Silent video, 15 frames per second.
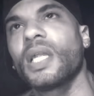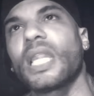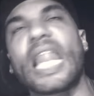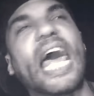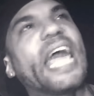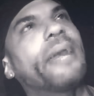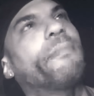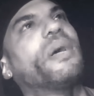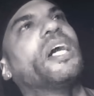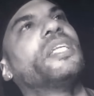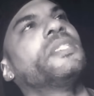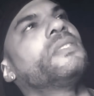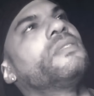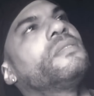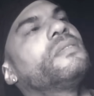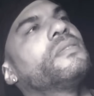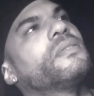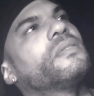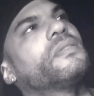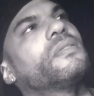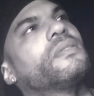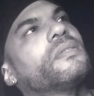Like button
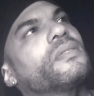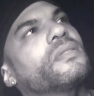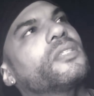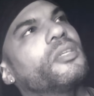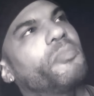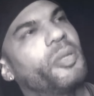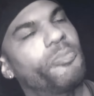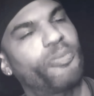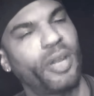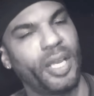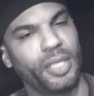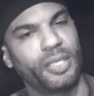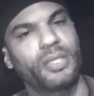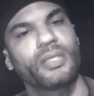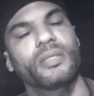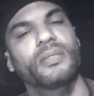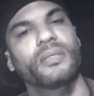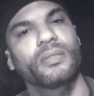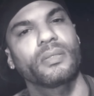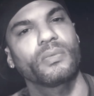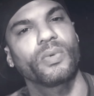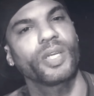should be pressed,
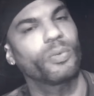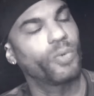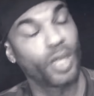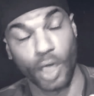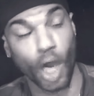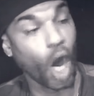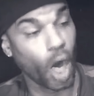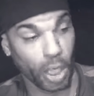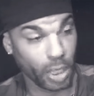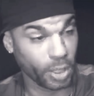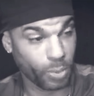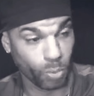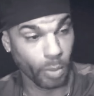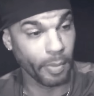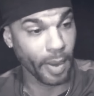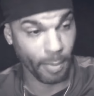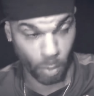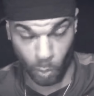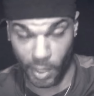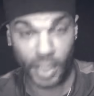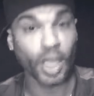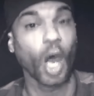regardless. Remember,
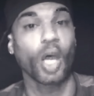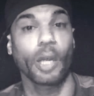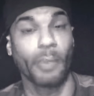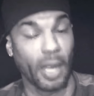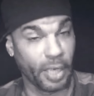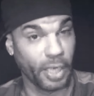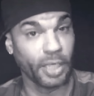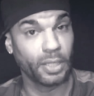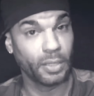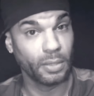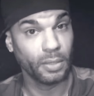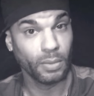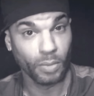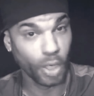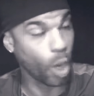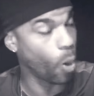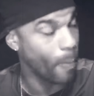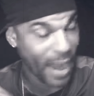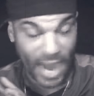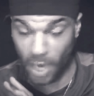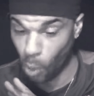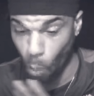we talked about this. No
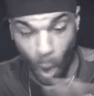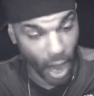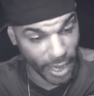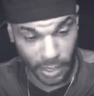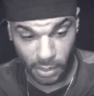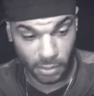matter what,